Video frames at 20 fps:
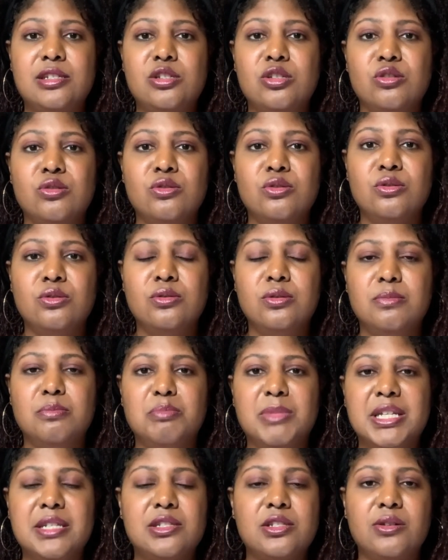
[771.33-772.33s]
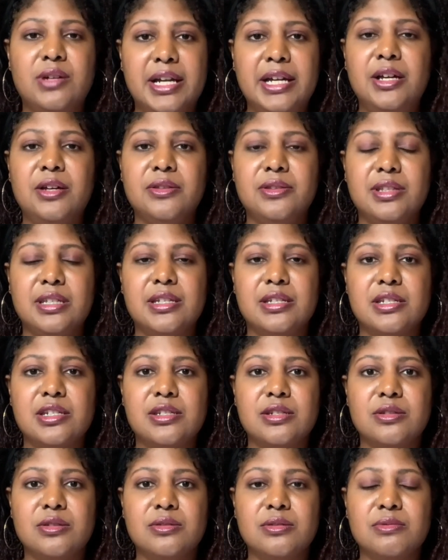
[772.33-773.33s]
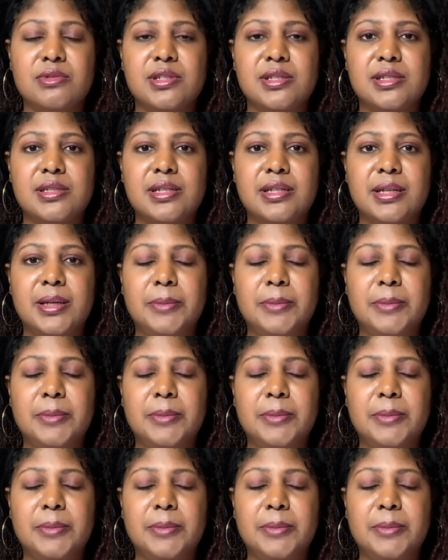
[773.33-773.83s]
to mental health issues.